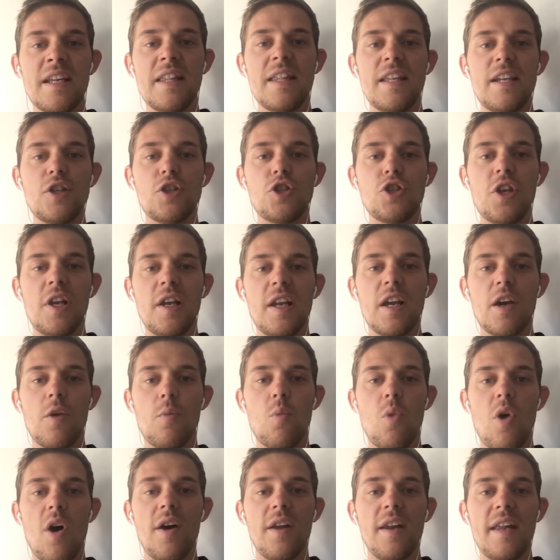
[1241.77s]
this
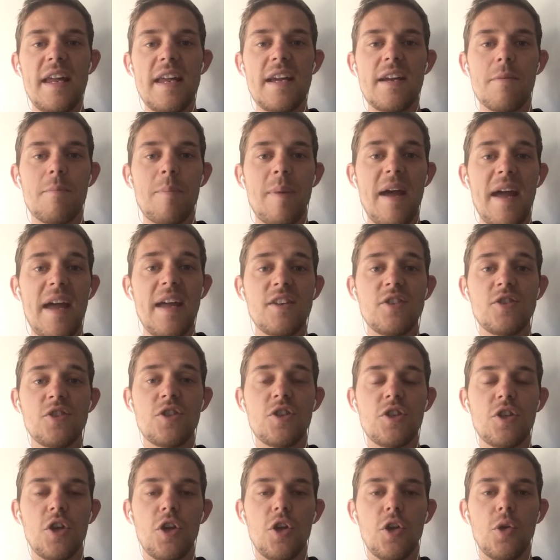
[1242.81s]
Gillingham one, he compares
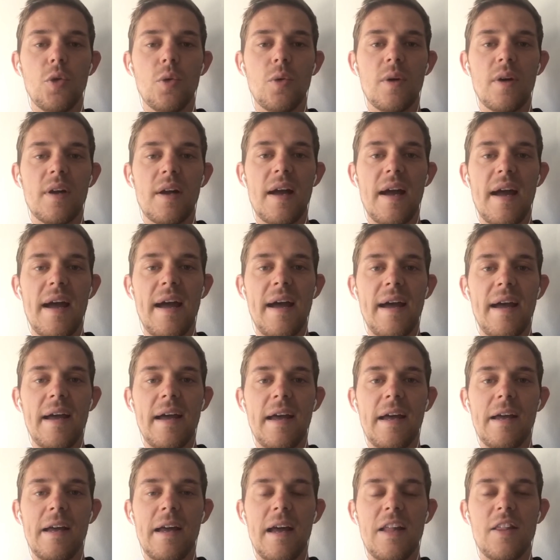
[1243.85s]
to
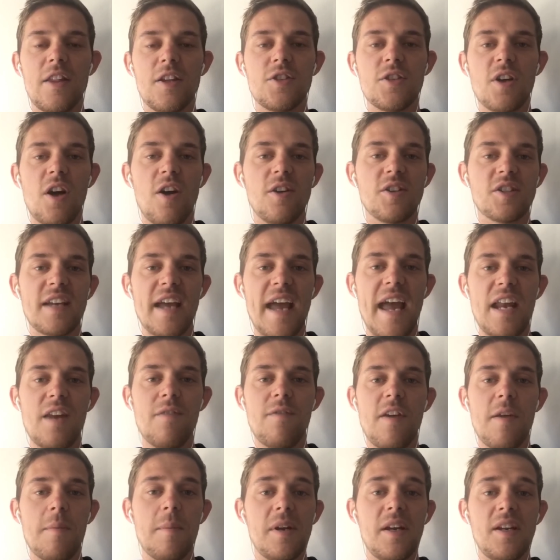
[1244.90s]
and the task ahead
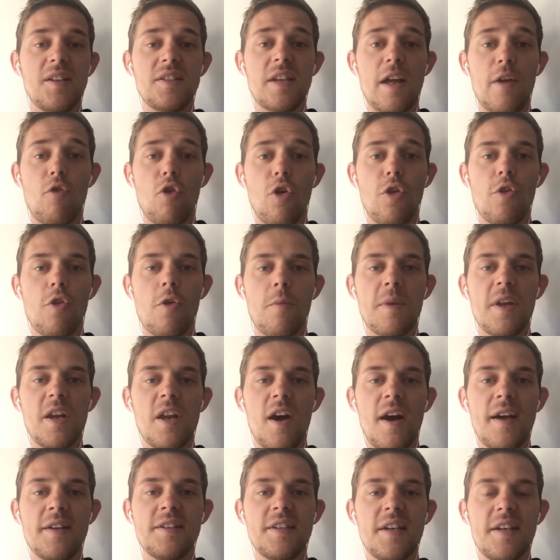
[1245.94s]
of him, and he said Rotherham
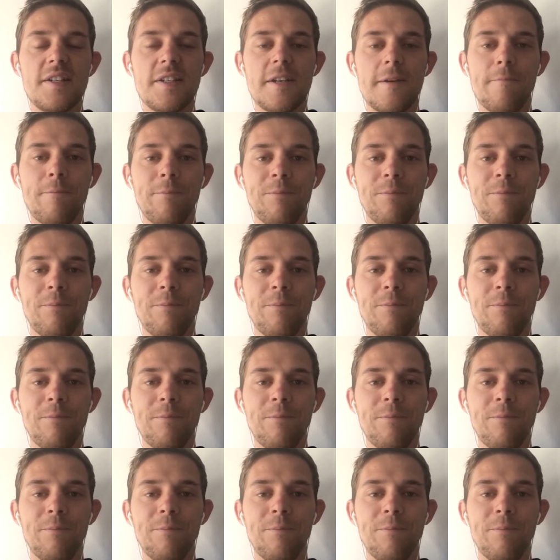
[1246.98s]
United.